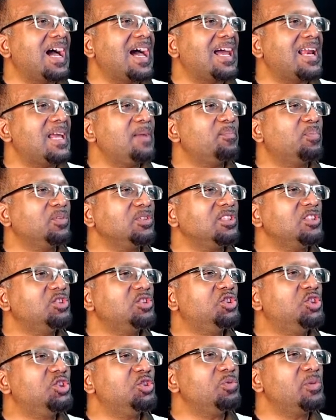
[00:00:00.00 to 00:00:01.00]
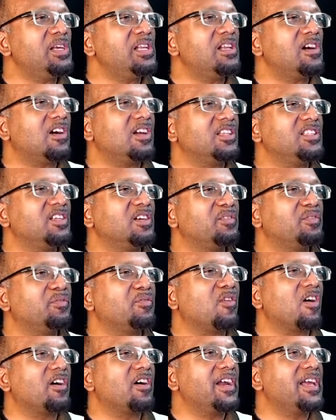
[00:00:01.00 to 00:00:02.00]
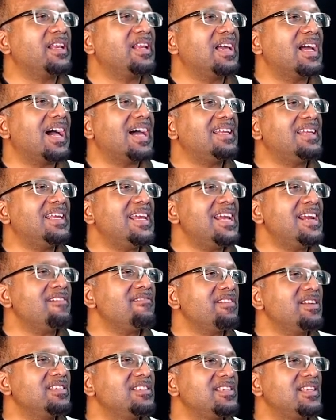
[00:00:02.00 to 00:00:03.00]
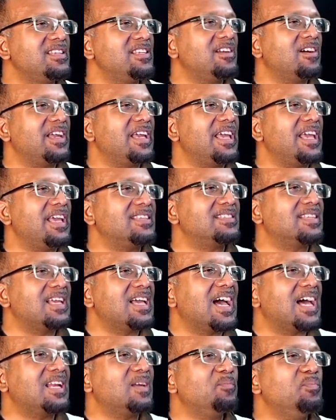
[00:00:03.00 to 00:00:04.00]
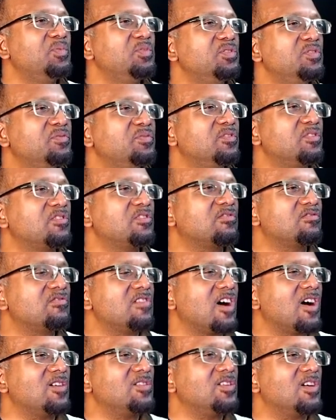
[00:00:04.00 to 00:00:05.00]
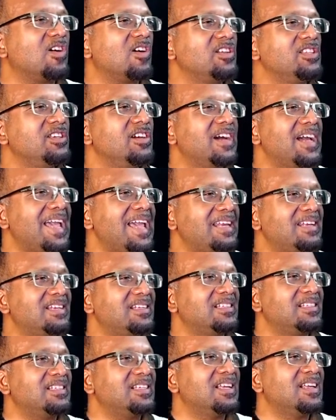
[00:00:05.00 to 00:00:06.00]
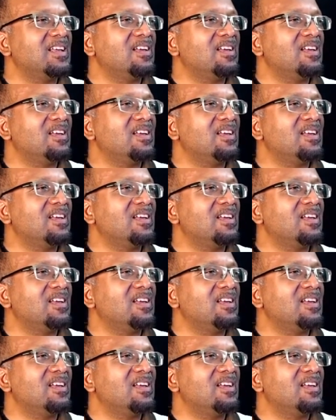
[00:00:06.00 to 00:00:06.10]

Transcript: And I put a jewel on your forehead, and earrings in your ears, and a beautiful crown on your head.